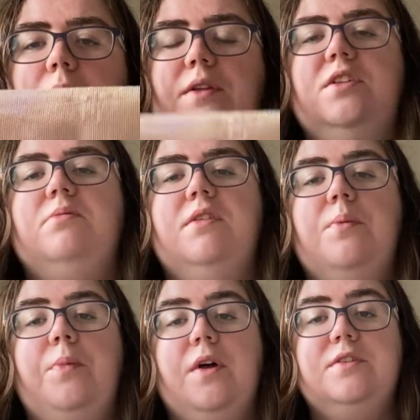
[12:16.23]
some of the
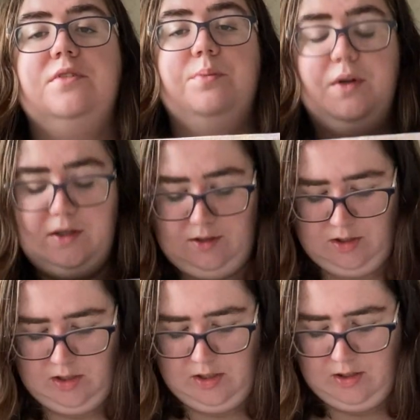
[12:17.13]
bottom bit.
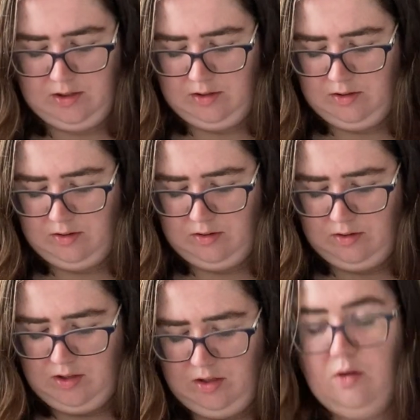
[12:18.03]

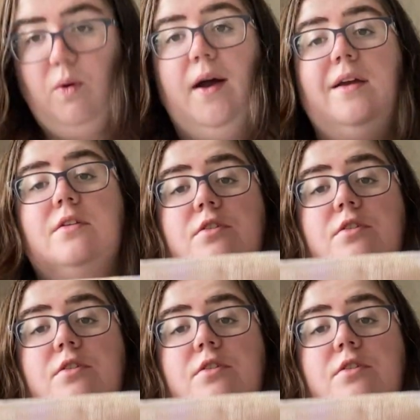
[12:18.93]
The white